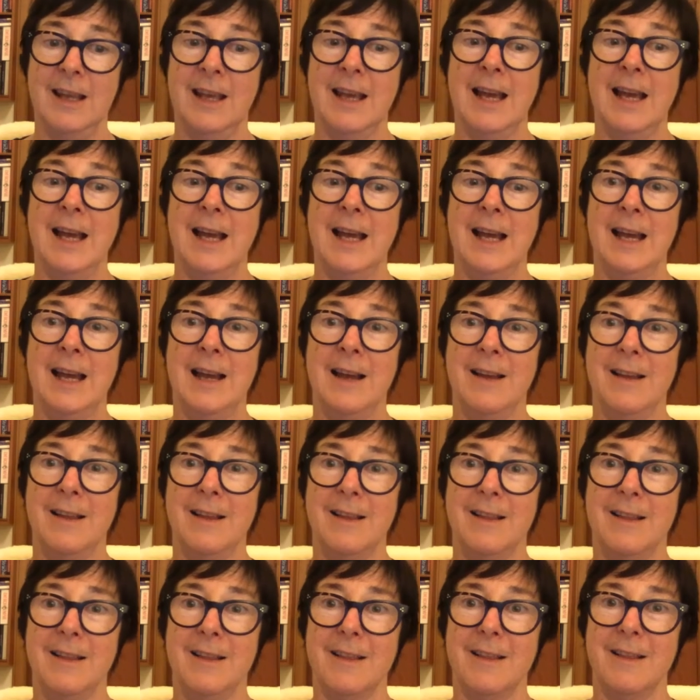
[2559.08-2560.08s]
Uh,
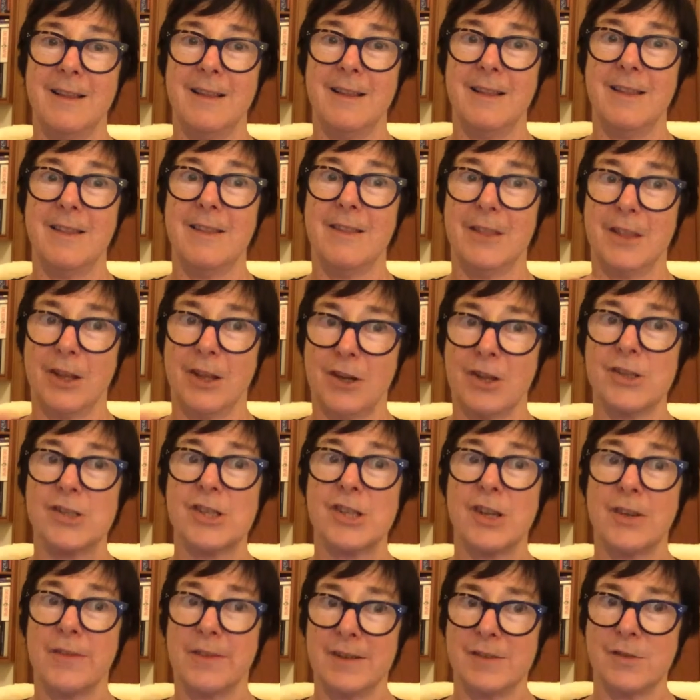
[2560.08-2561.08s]
the
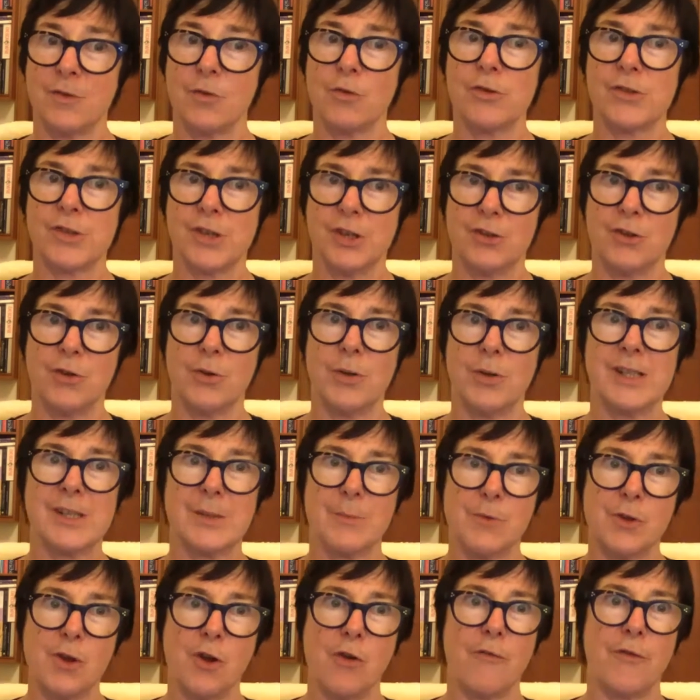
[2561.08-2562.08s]
Conservatives are also doing
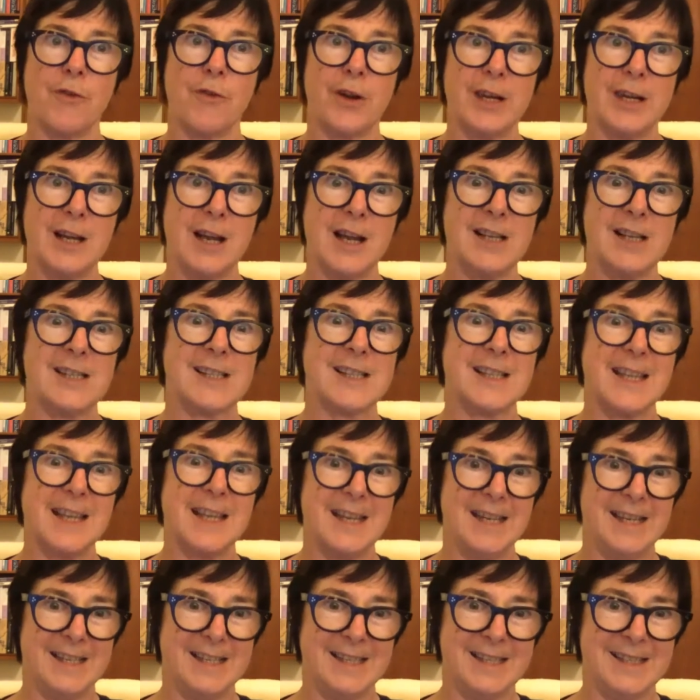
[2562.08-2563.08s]
some not very nice
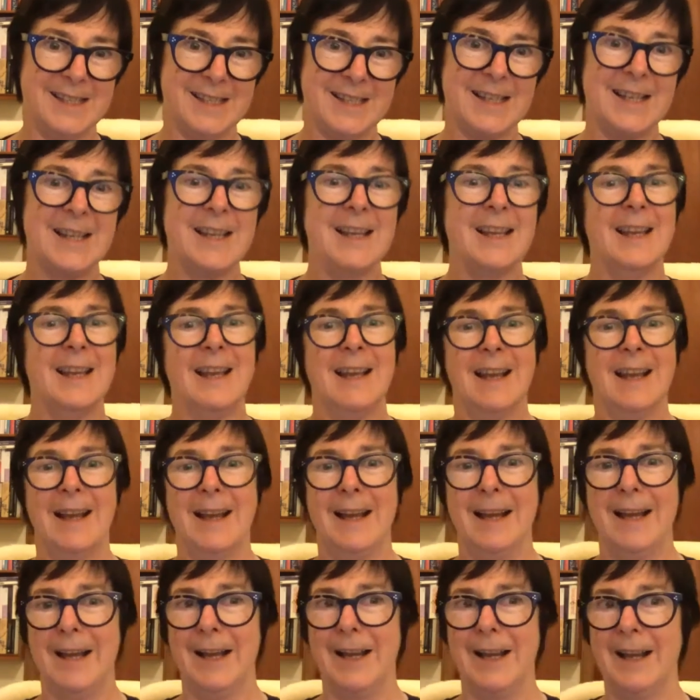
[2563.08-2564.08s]
things
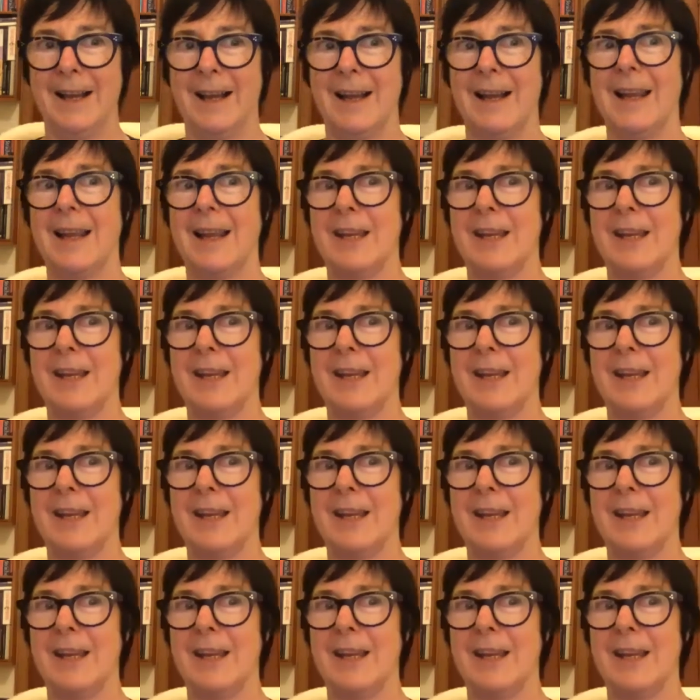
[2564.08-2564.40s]
uh,